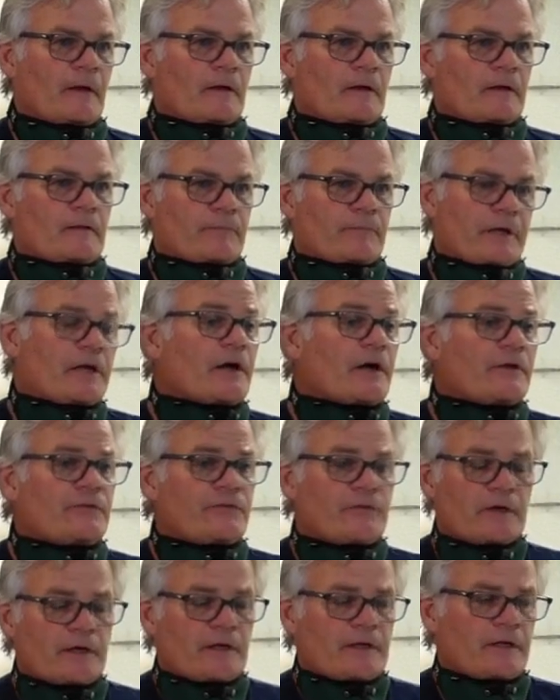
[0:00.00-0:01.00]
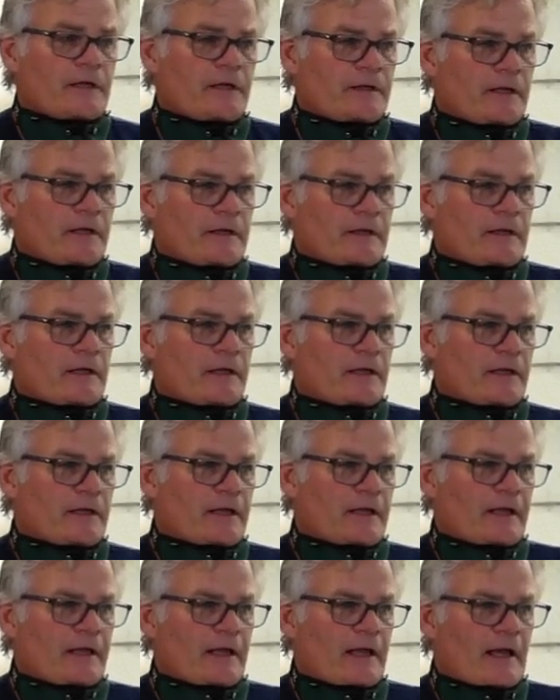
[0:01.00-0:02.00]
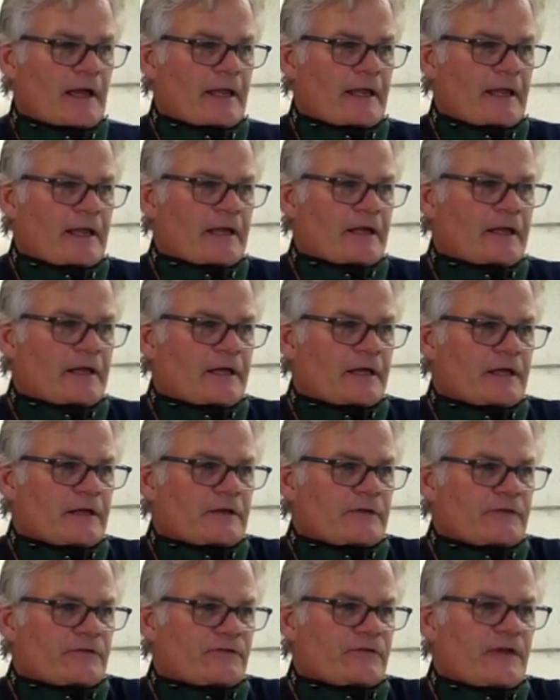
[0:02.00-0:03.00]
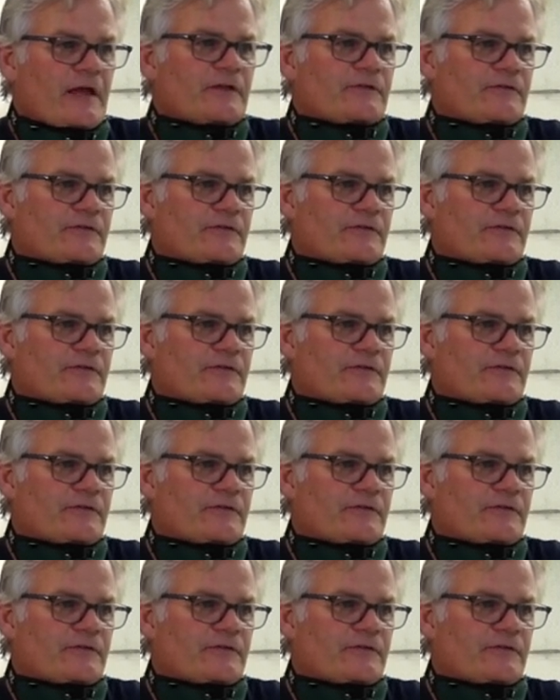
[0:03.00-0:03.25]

Because in a sense,